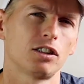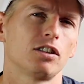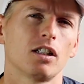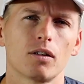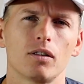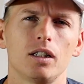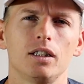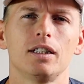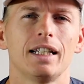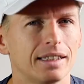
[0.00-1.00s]

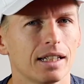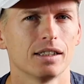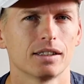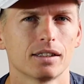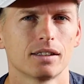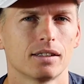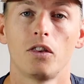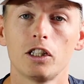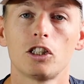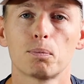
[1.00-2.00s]
necessarily in tennis.
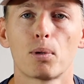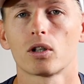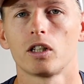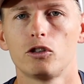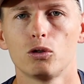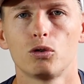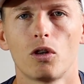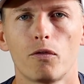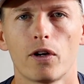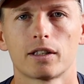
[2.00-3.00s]
This is partly due
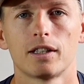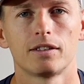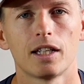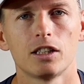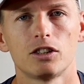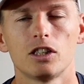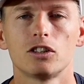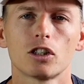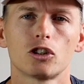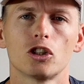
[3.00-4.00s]
to the fact that tennis is
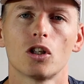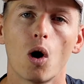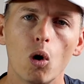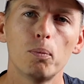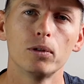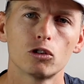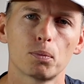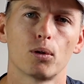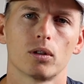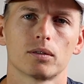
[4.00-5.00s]
such an open
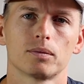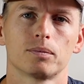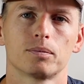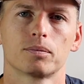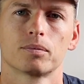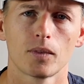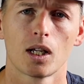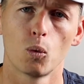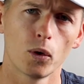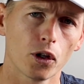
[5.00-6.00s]
sport.
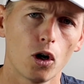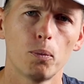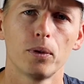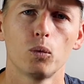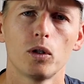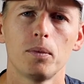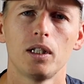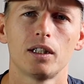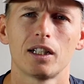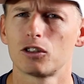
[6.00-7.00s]
With open, we
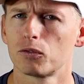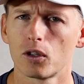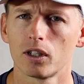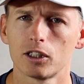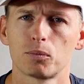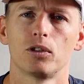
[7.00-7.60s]
mean that it's far less